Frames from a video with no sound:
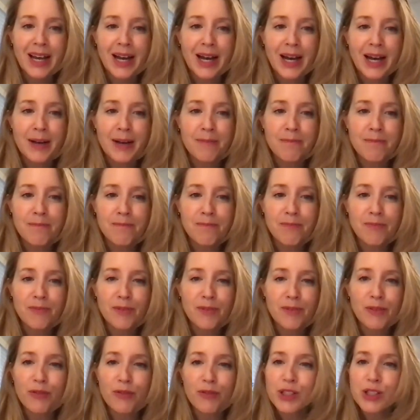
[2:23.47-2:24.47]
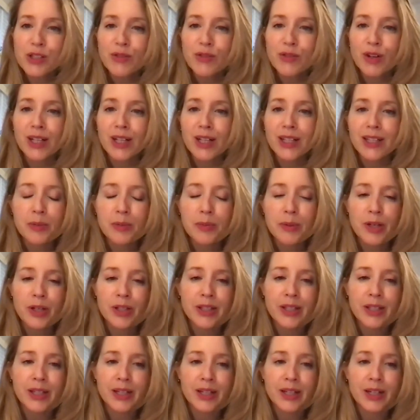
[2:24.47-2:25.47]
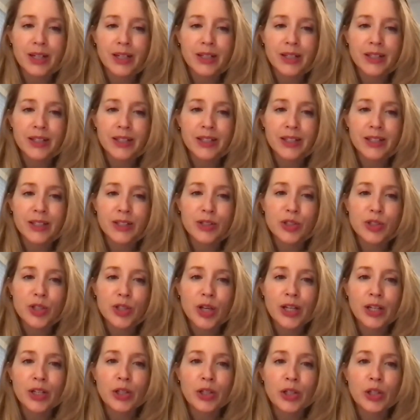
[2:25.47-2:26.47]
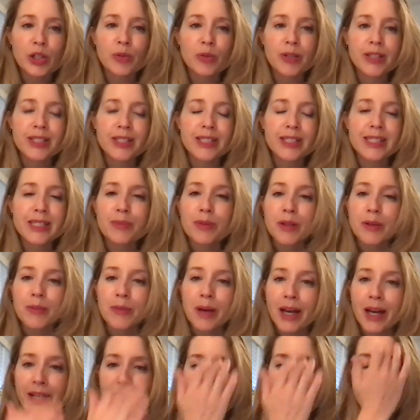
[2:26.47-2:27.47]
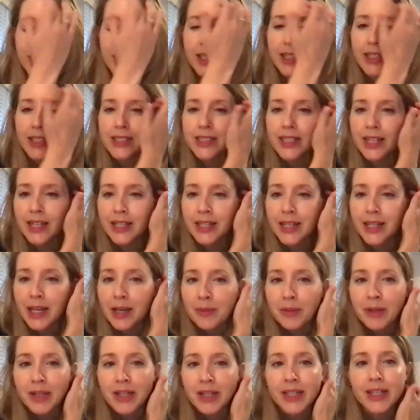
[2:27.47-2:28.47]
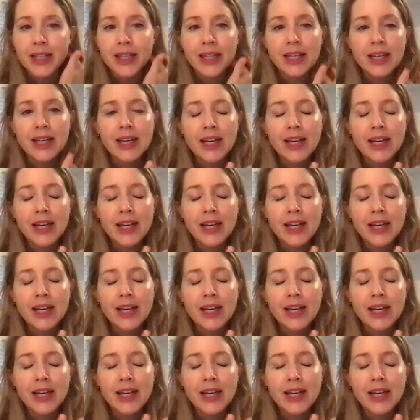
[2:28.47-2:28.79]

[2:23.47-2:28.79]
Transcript: Um, first of all, a little bit on the on the China-Cuba diplomatic dynamic.